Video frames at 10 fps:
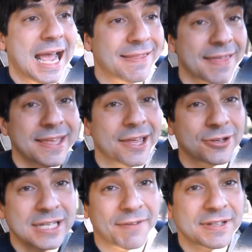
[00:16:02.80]
And then the other
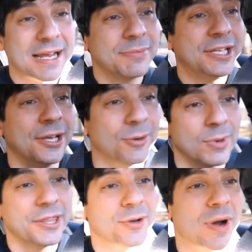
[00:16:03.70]
stuff is up to you,
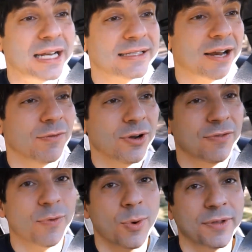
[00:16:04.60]
whether you want a sunroof or